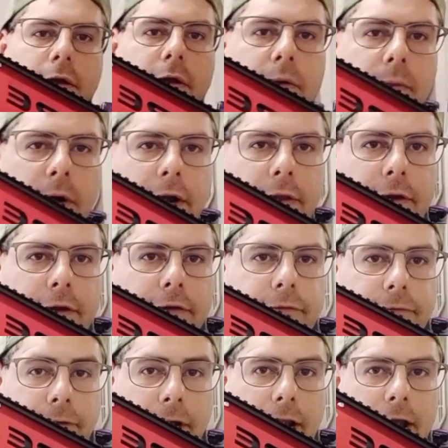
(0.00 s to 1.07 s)
one of these
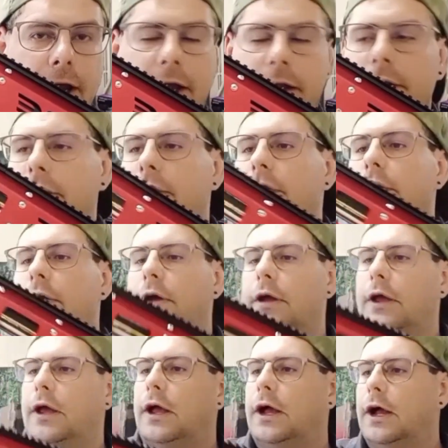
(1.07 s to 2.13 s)
fell out.
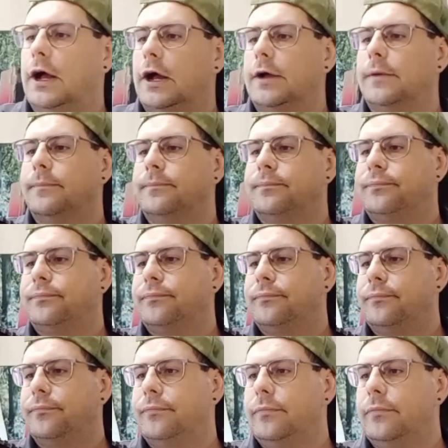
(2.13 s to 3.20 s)

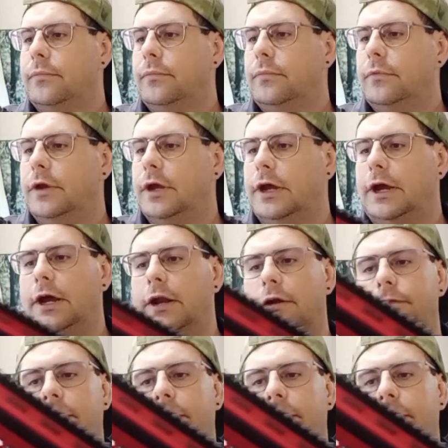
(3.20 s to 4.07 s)
Yeah, and I've